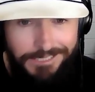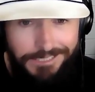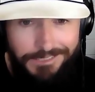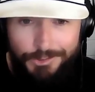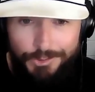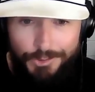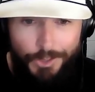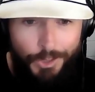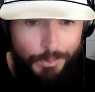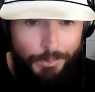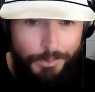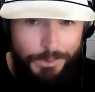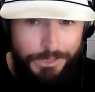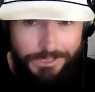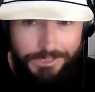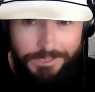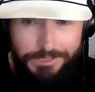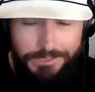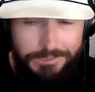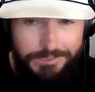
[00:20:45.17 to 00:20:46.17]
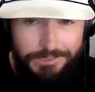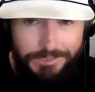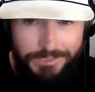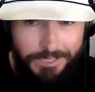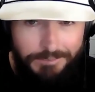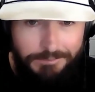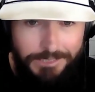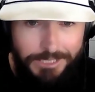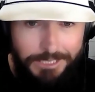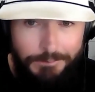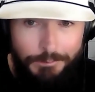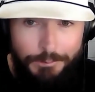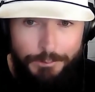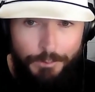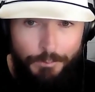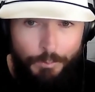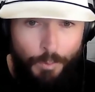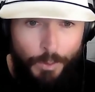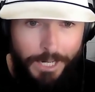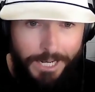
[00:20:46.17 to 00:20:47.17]
can start with the 7 levels
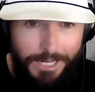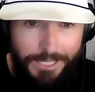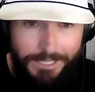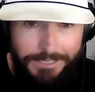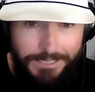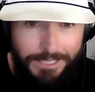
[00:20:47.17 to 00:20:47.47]
of why.